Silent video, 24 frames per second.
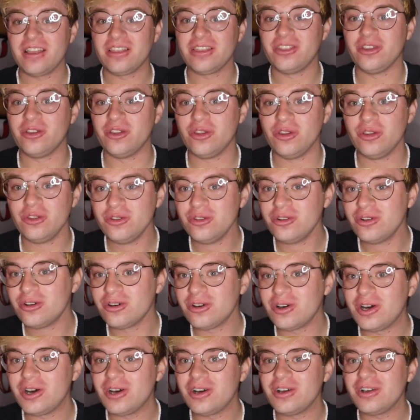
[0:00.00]
the
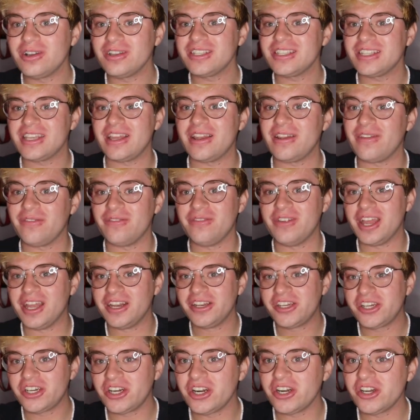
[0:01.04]
noodles, that
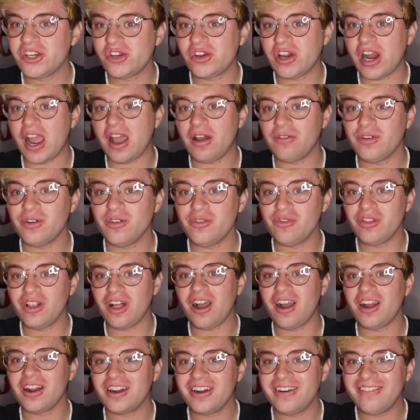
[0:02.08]
adventure, travel
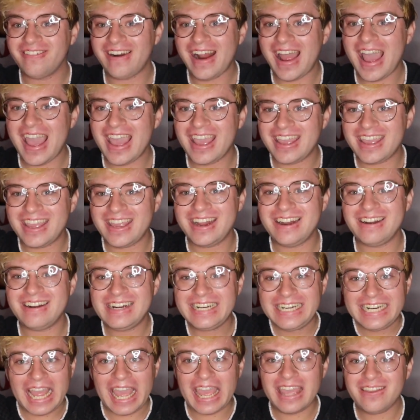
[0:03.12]
vlogger right
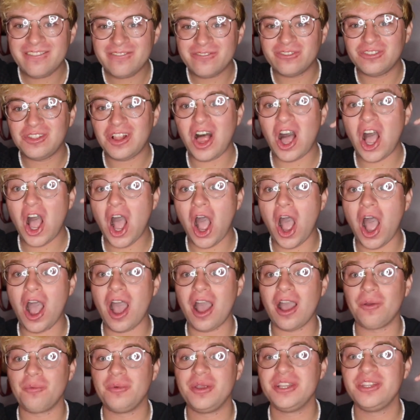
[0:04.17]
here, Nate
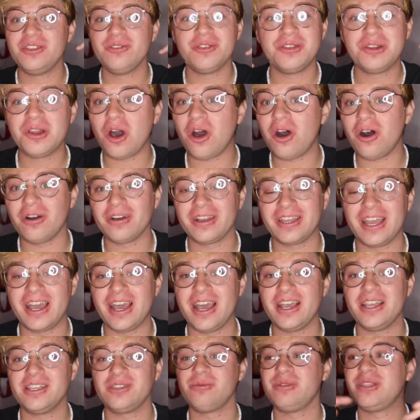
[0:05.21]
Law. We do it all,
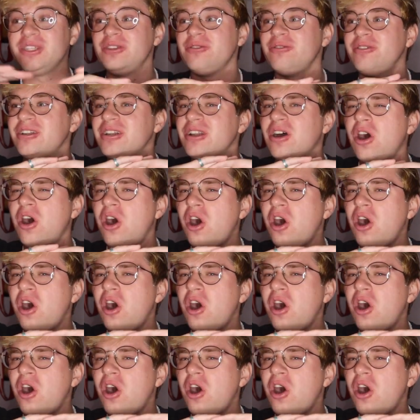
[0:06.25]
guys. We do it